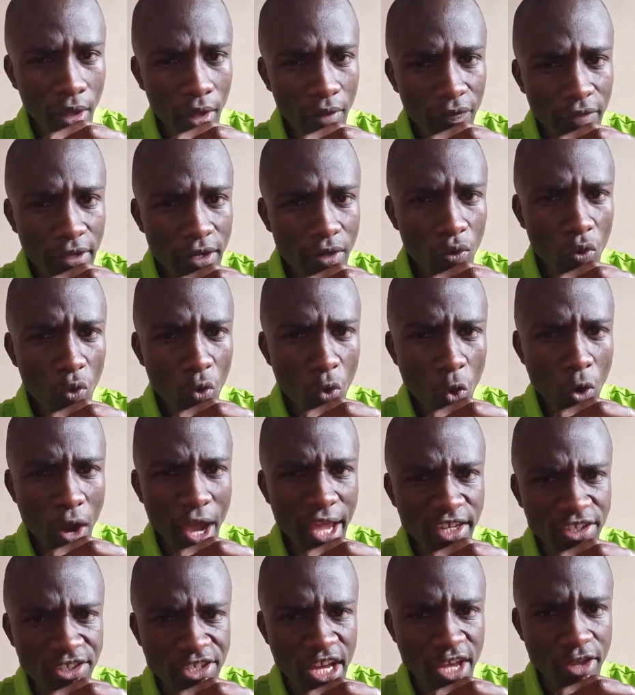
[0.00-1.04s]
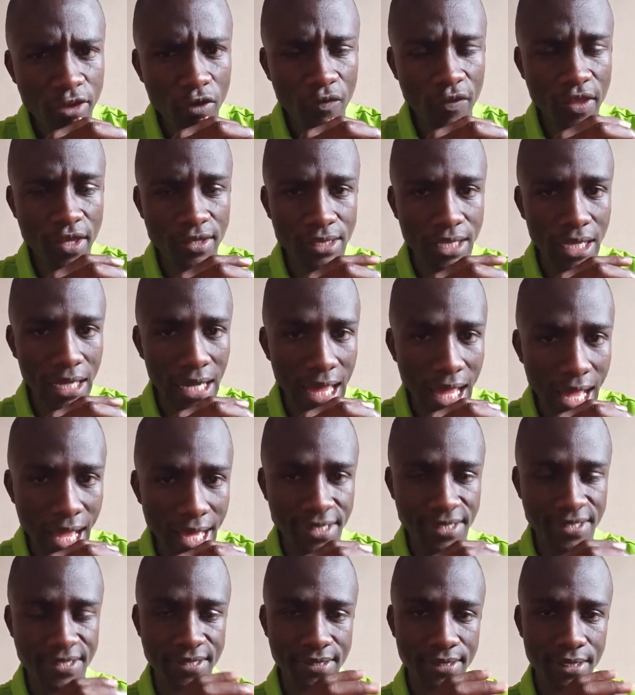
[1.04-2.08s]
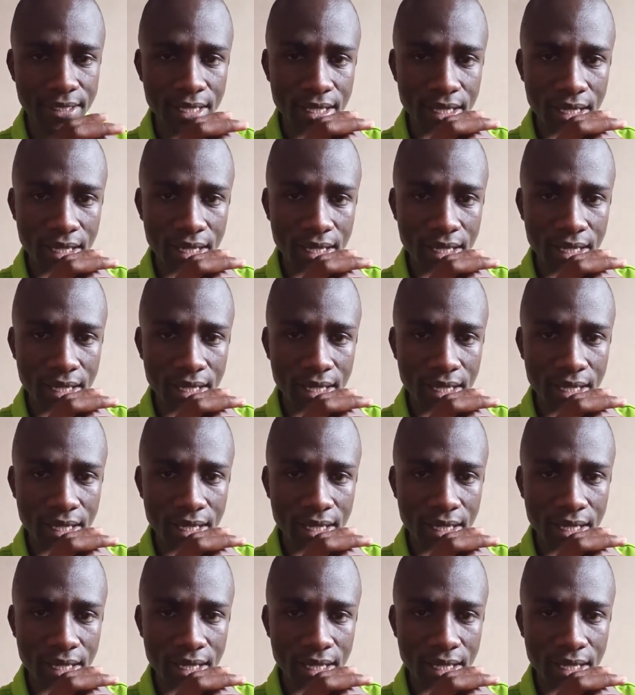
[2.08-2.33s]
Then who are in charge of these clans?